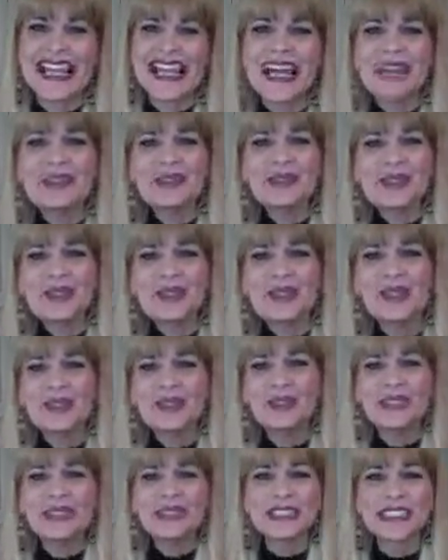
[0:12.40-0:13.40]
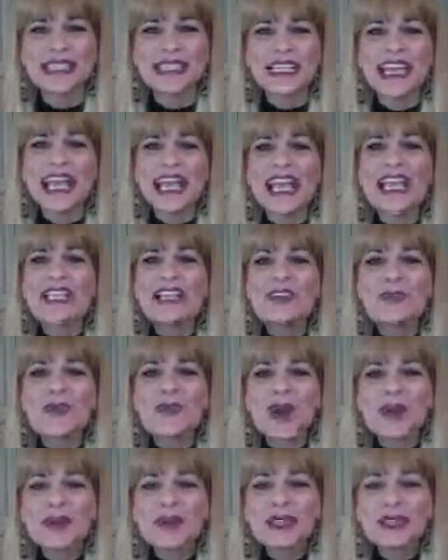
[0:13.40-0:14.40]
I'm Jillian Corley, and
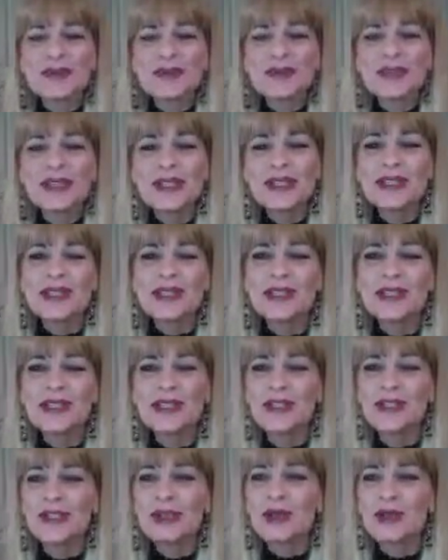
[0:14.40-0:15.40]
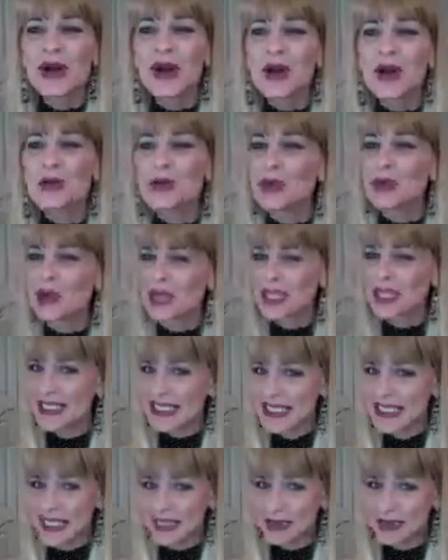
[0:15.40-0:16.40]
welcome to our Product
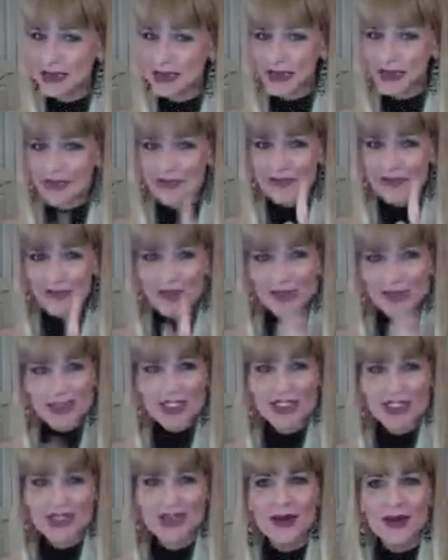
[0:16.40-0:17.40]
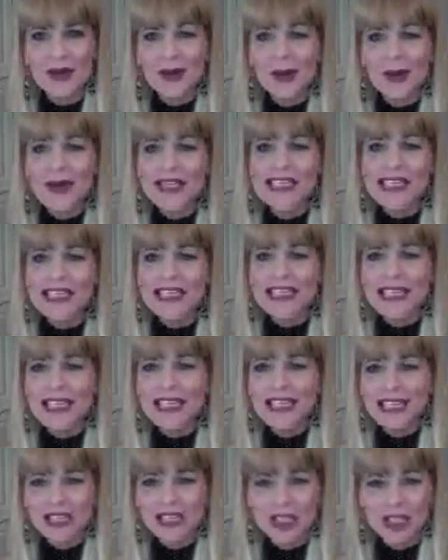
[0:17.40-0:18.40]
Central's first Wednesday
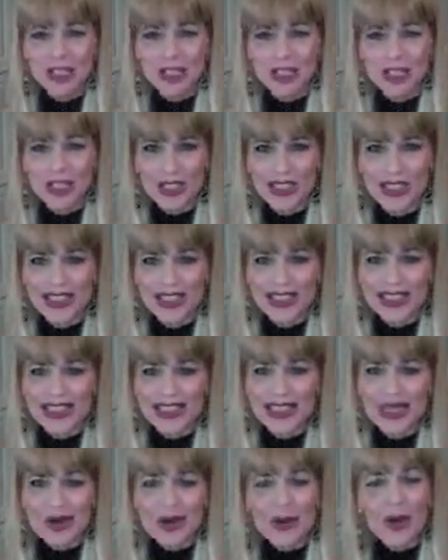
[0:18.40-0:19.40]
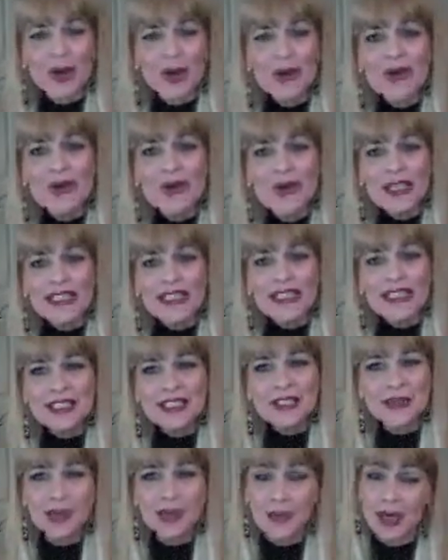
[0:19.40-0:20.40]
Lunch and Learns. What we want to
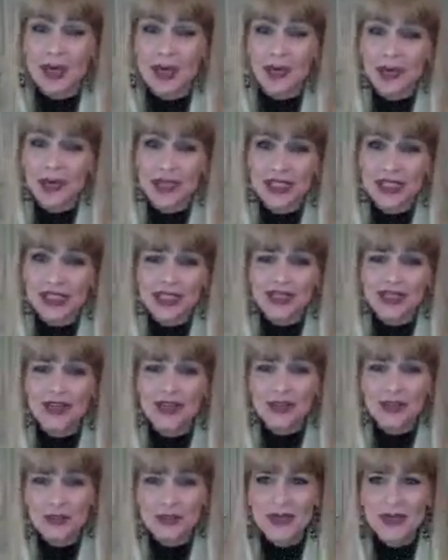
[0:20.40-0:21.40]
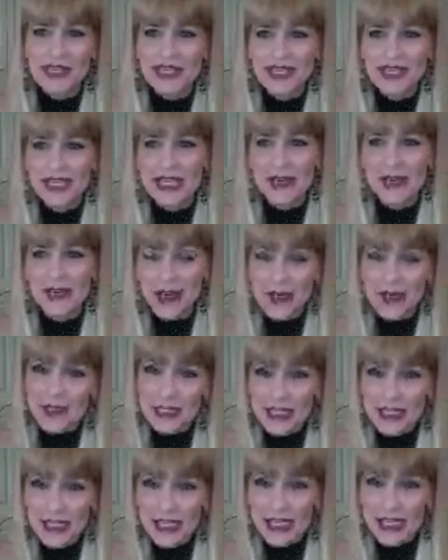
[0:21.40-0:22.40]
do, or what I want to do every Wednesday around
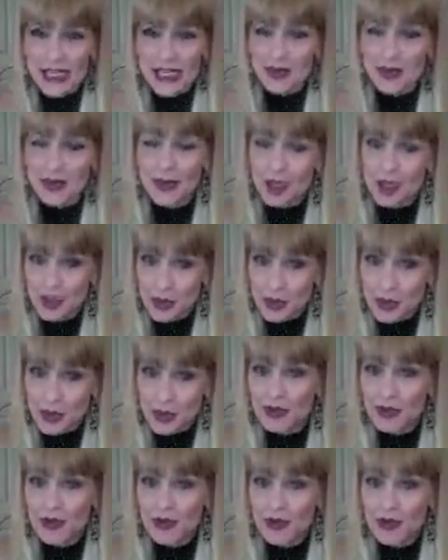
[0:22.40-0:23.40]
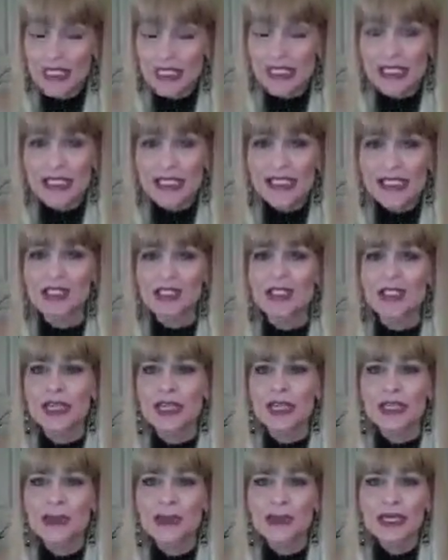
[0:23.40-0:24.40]
this time, about 12:30 Eastern
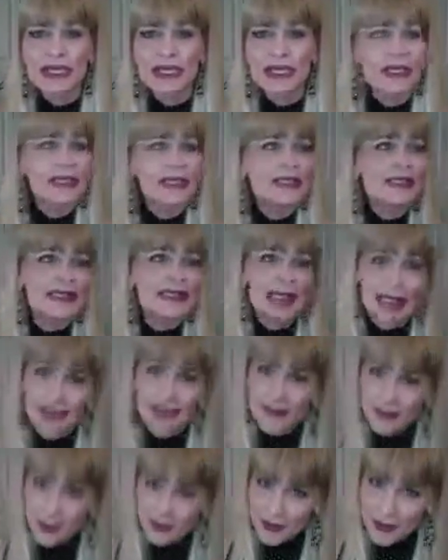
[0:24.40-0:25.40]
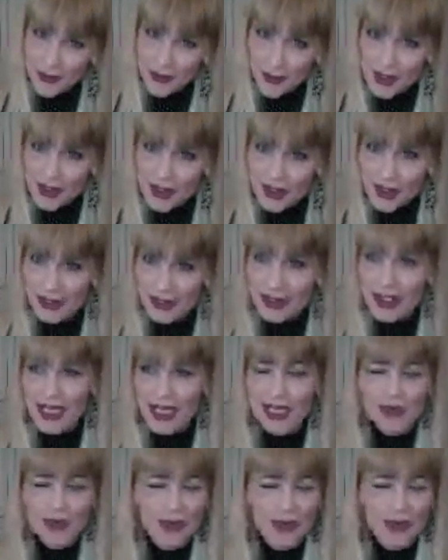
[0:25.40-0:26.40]
Time, 10:30 West Coast
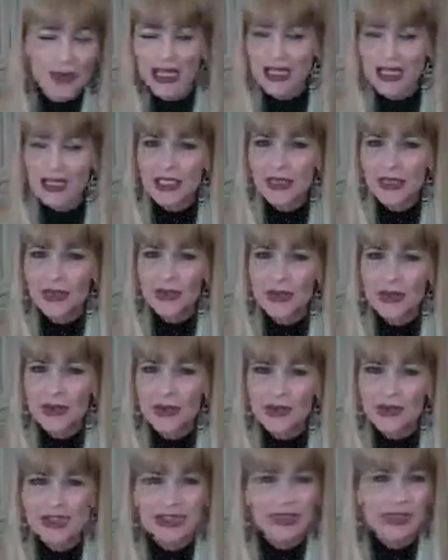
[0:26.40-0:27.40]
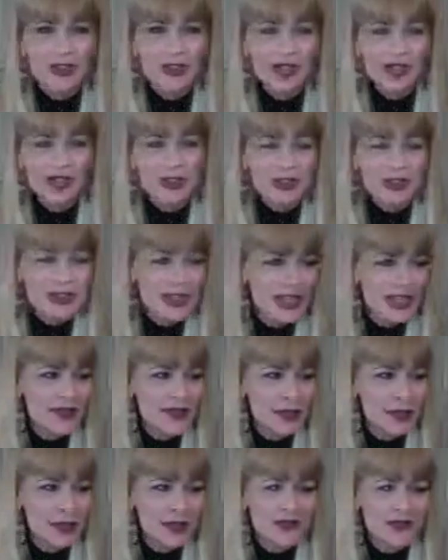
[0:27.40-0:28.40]
Time. I know you guys are still
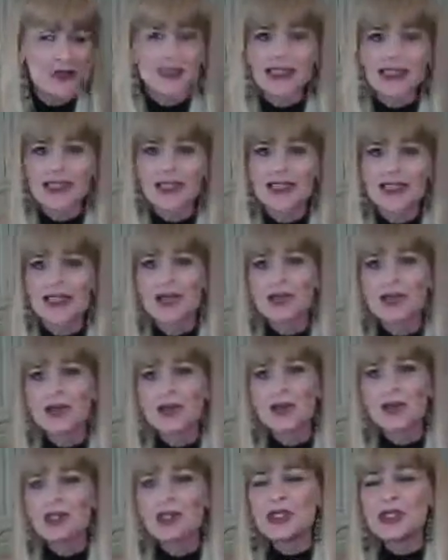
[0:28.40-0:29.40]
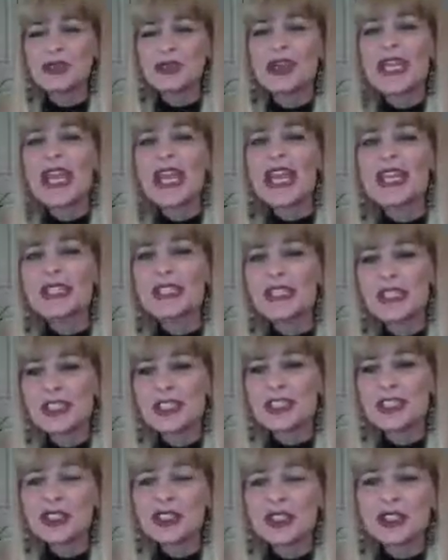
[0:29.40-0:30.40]
having breakfast, but we're doing a
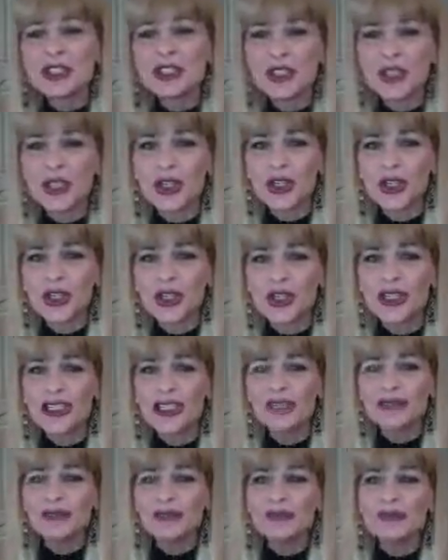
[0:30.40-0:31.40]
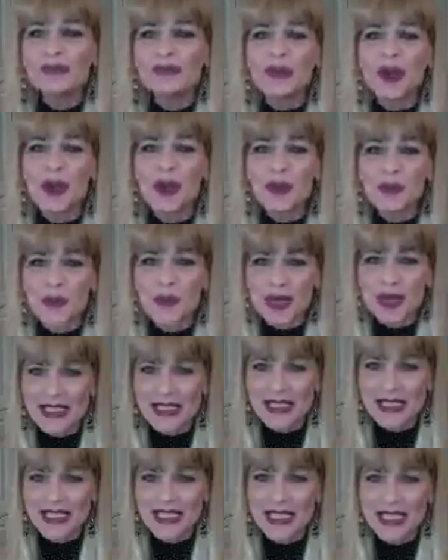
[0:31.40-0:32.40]
Lunch and Learn on
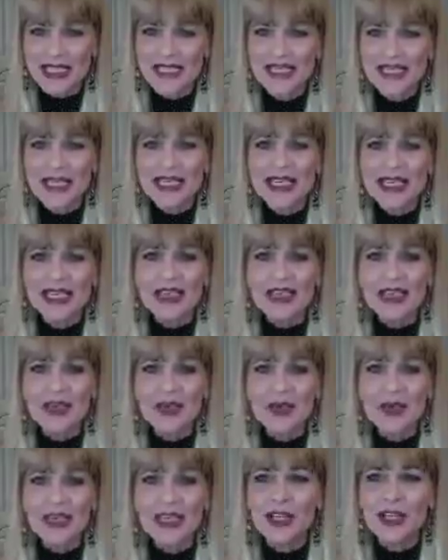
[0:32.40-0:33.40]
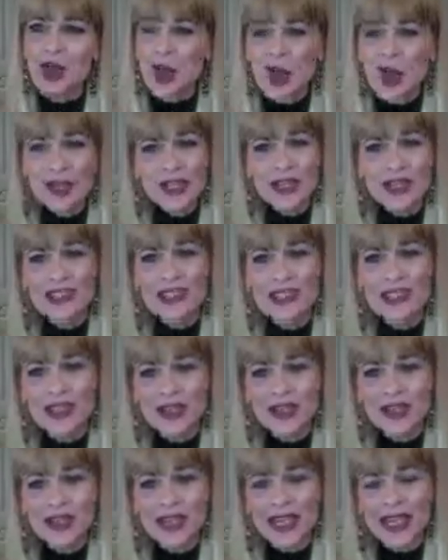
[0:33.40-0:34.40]
Wednesdays so that we can all get
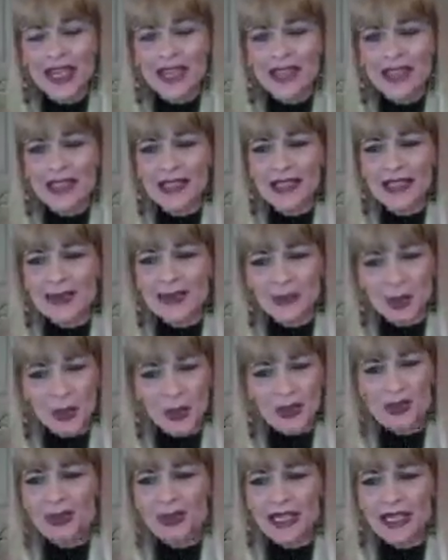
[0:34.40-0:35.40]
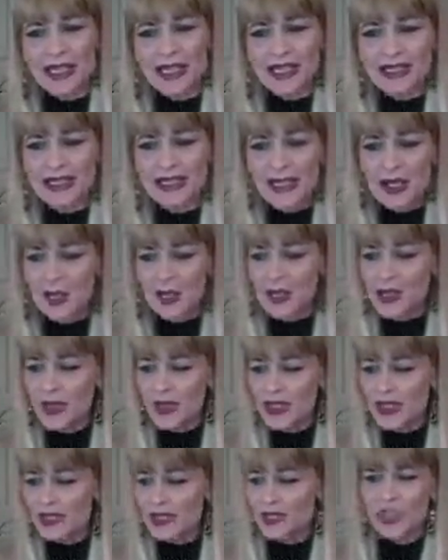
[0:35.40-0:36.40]
together and one place we
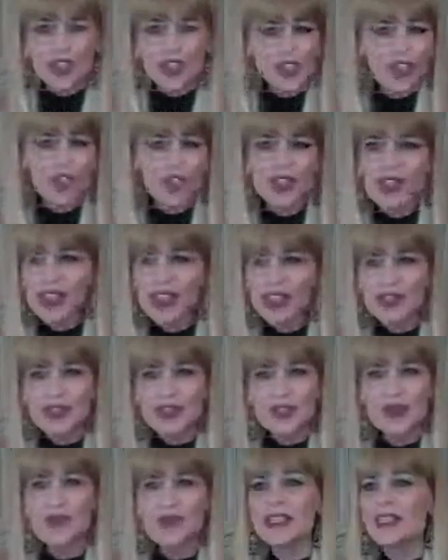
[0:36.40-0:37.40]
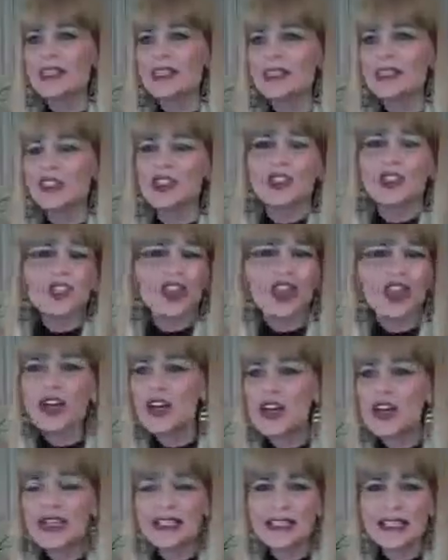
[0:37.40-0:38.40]
can share lunch, we can share
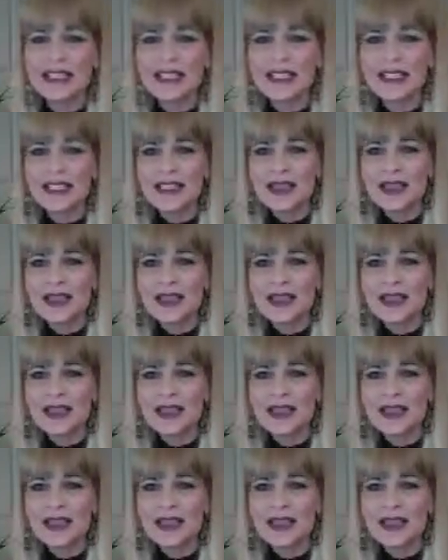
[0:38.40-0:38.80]
ideas,